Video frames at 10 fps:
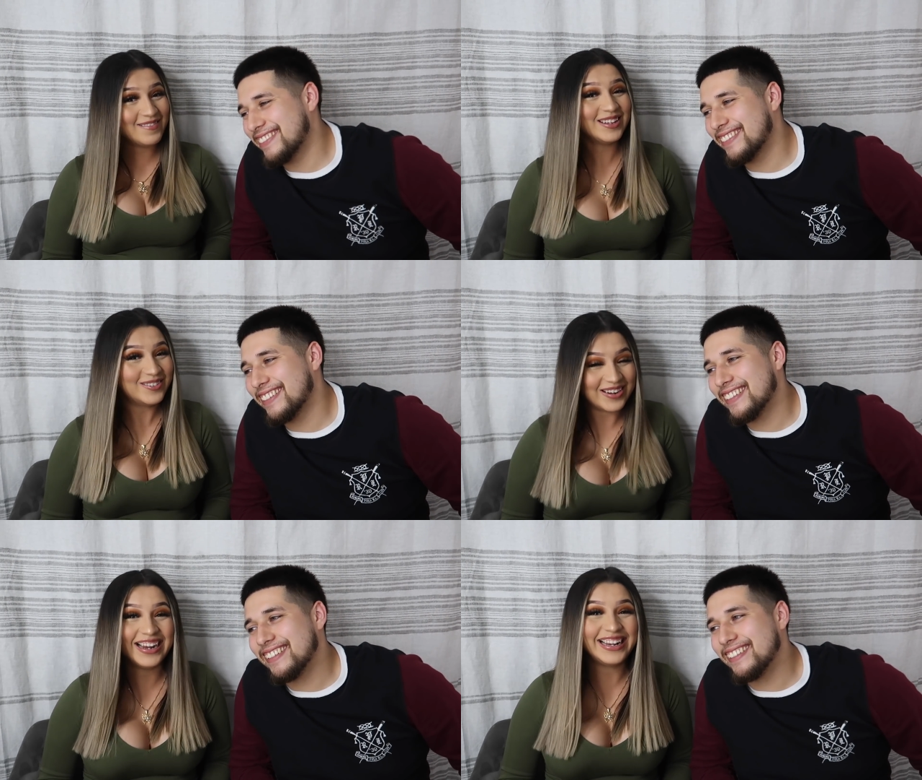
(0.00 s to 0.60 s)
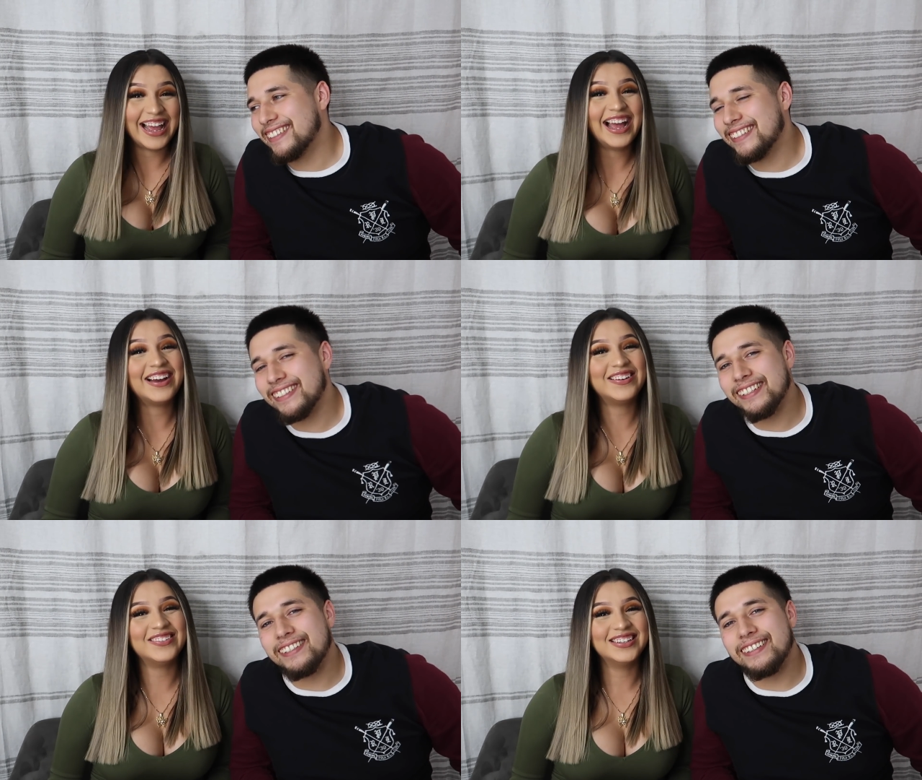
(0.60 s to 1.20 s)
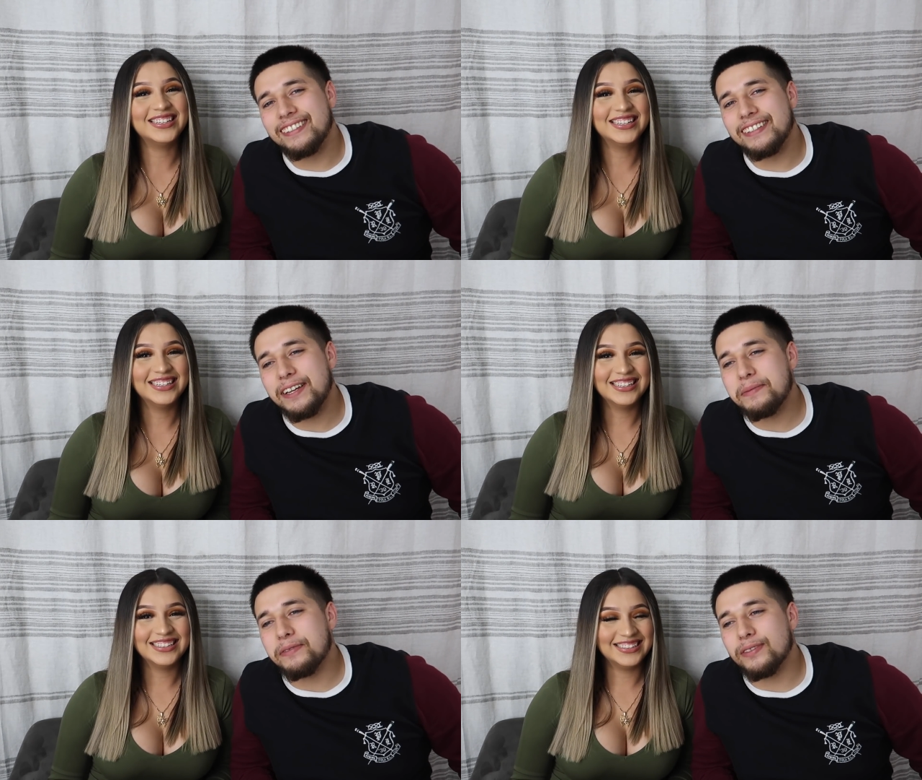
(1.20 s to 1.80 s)
Speaker 1: I'm like, right now.
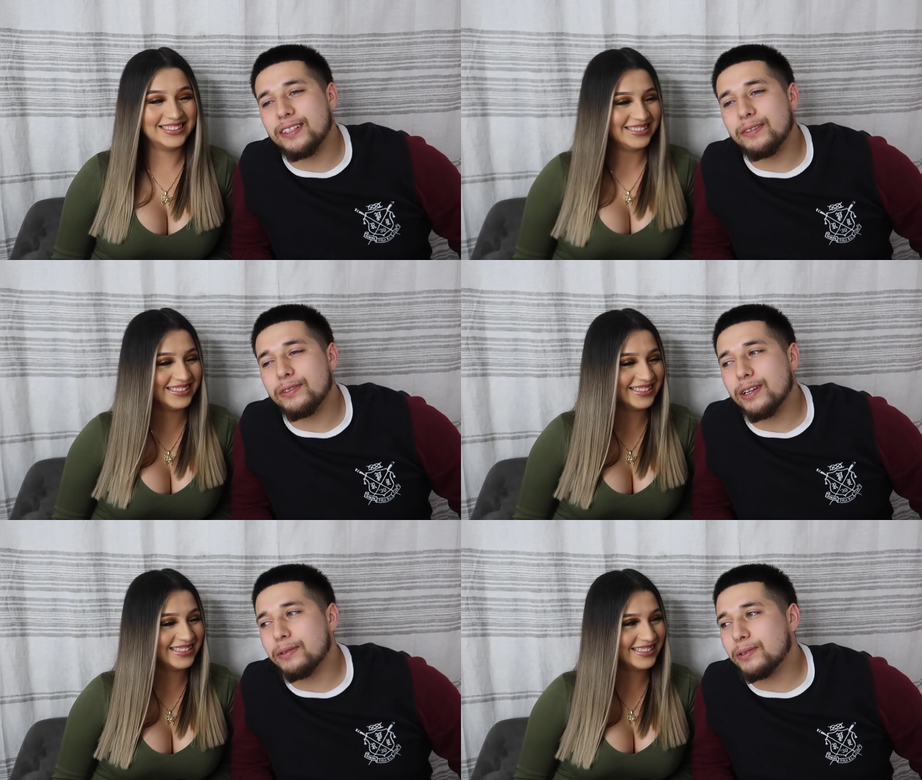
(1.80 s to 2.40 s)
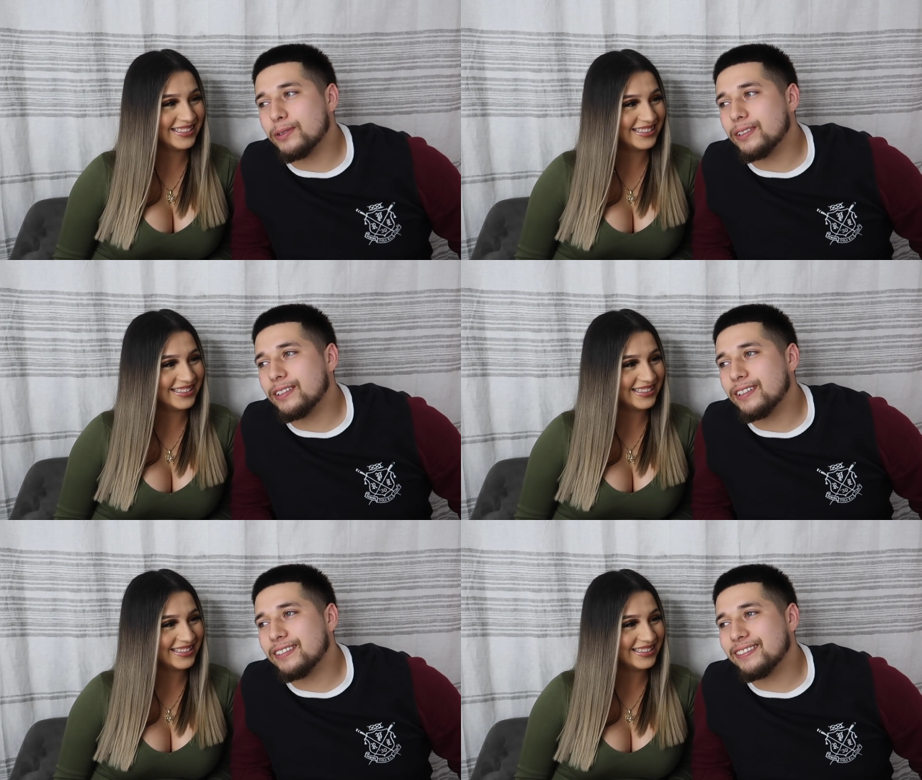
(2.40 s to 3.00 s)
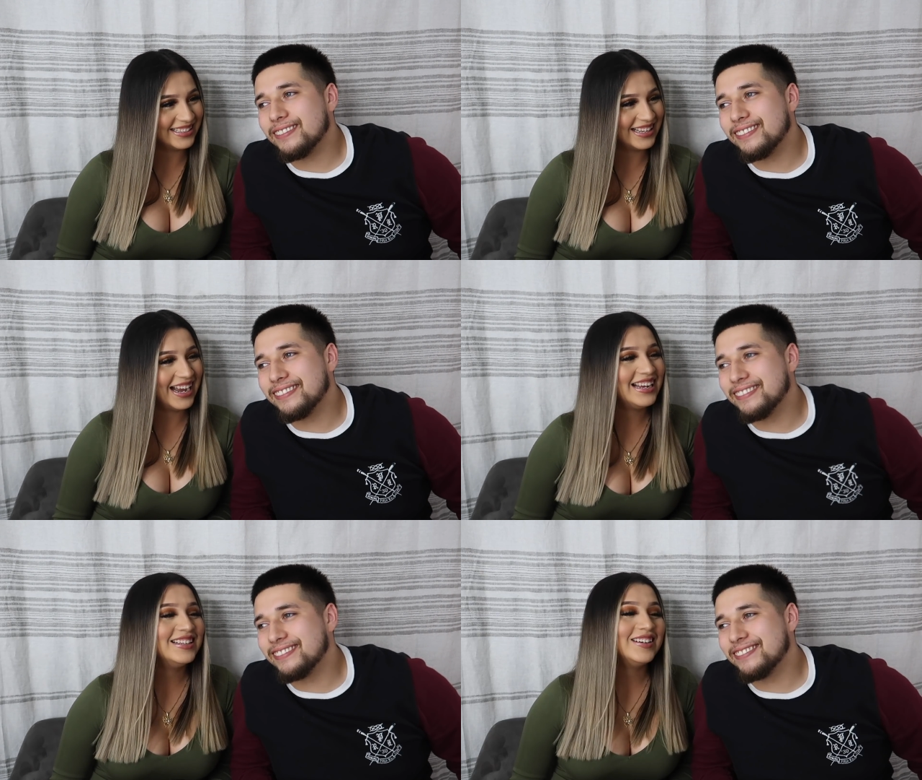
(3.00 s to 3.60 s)
Speaker 2: That'd be funny if you had recorded that.
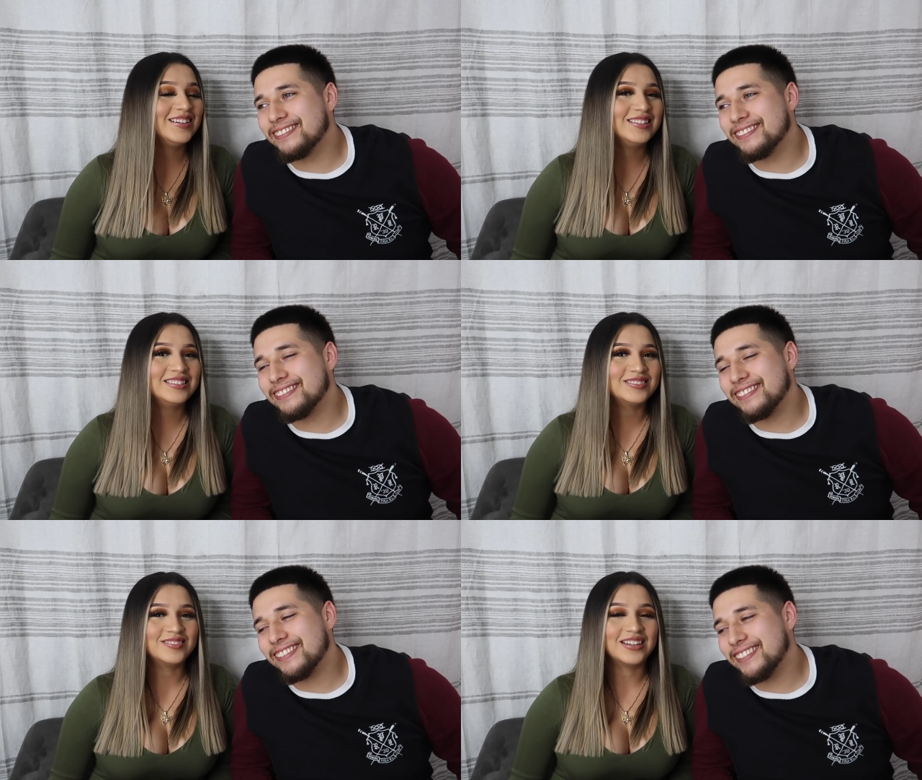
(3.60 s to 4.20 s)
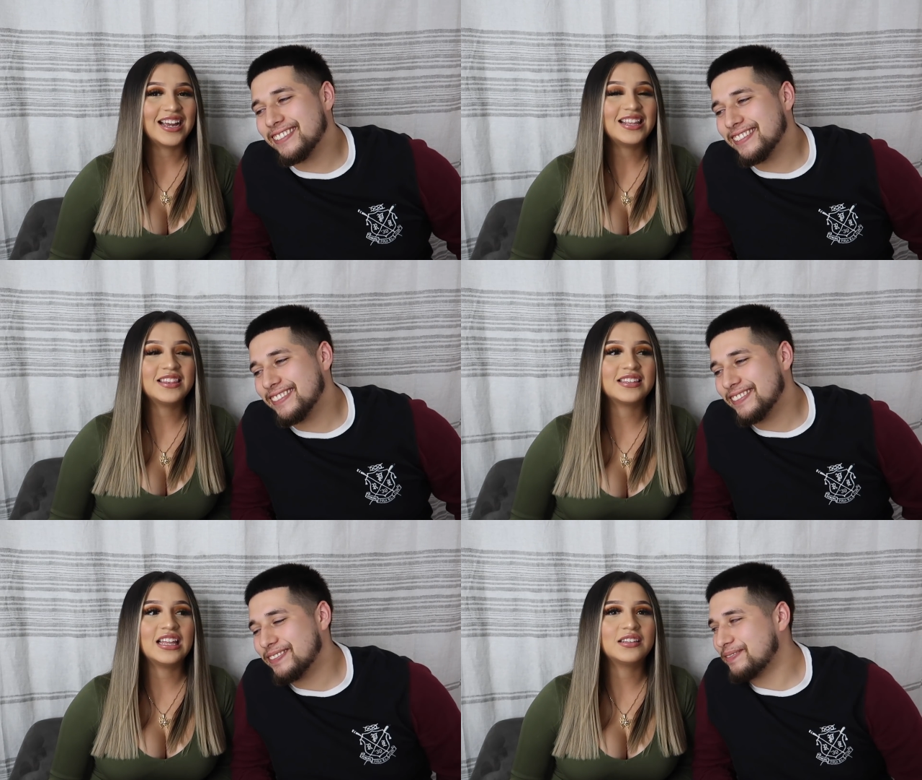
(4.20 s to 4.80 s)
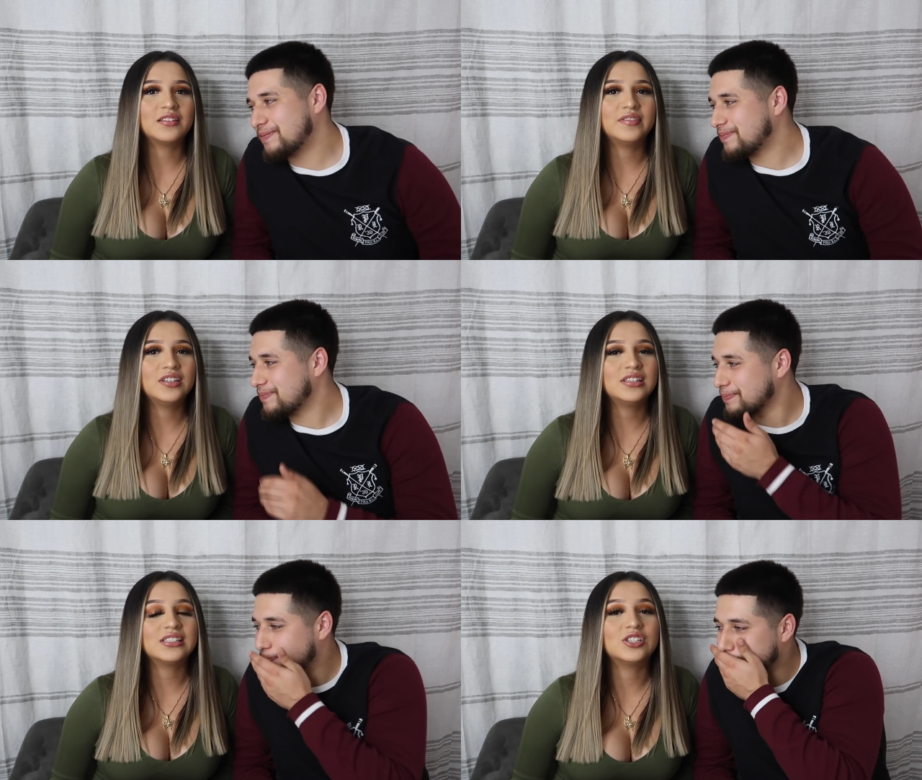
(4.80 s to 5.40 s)
Speaker 1: I know. Man. And like the
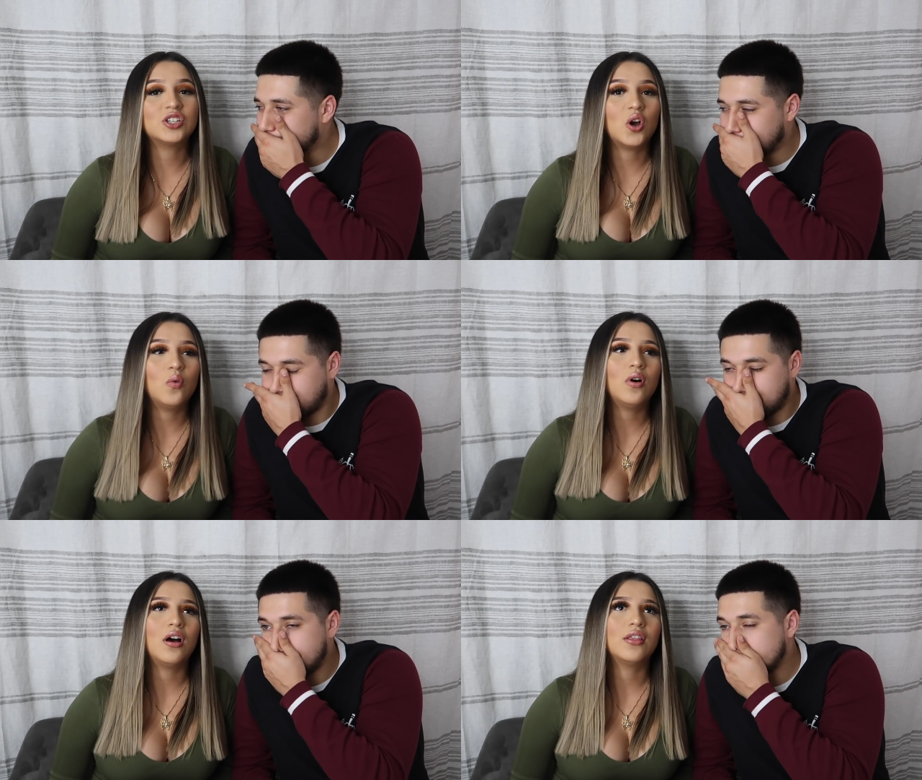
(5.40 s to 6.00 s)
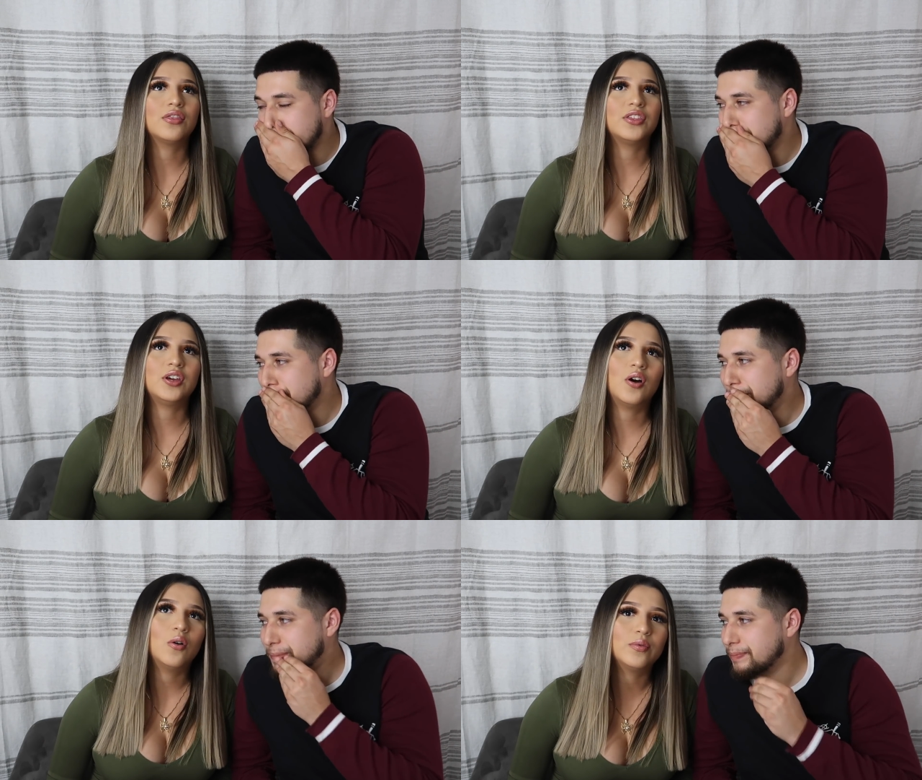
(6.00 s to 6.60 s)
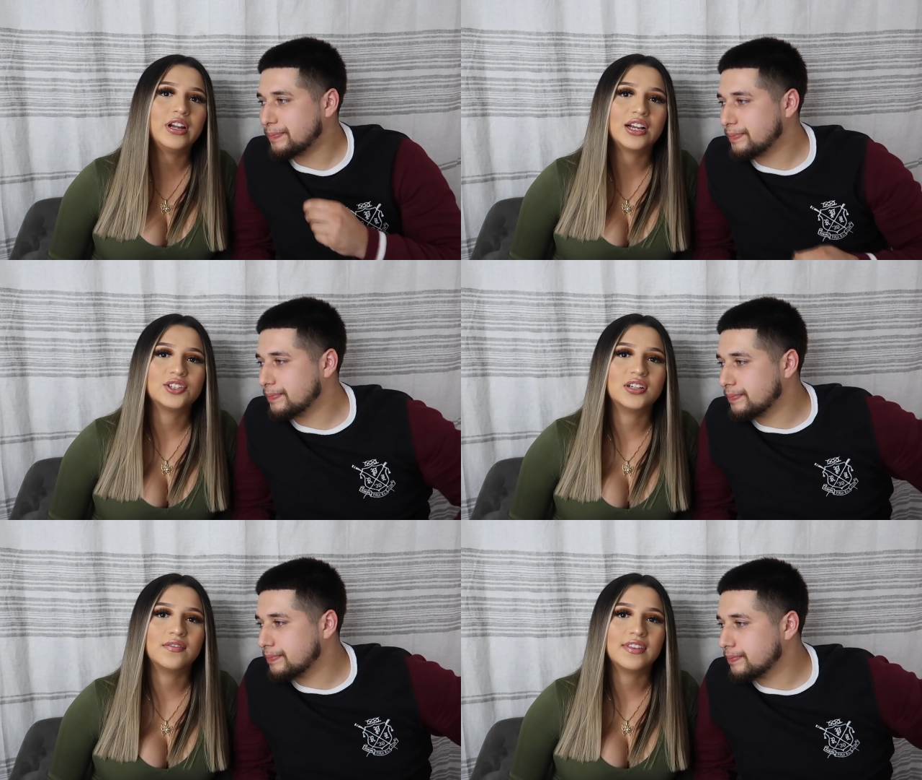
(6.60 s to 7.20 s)
video doesn't show the whole
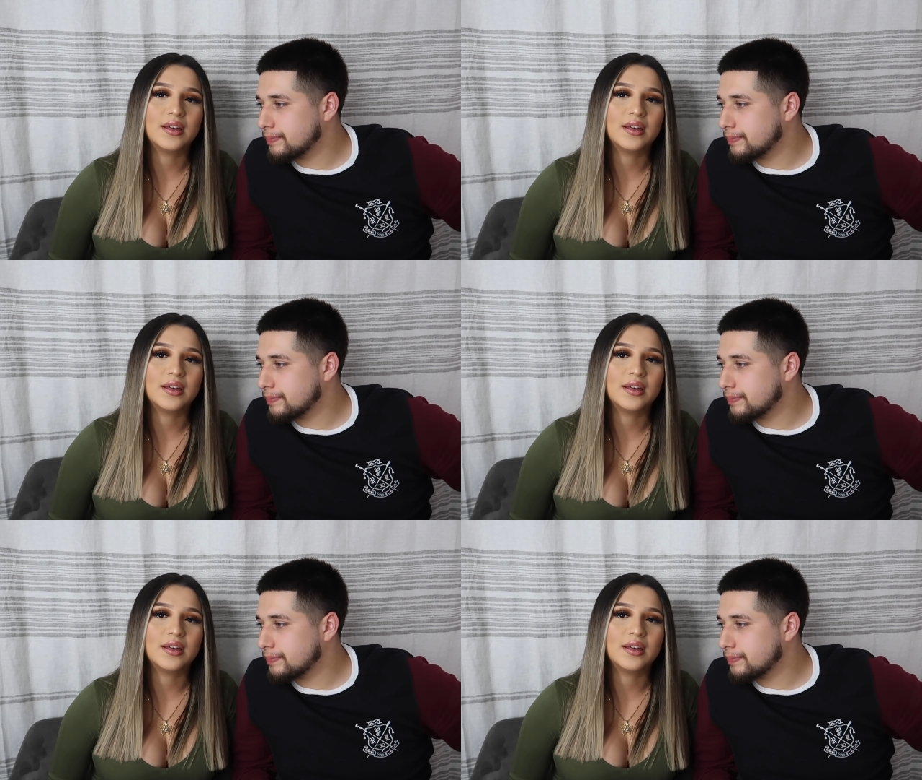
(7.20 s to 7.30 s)
reaction of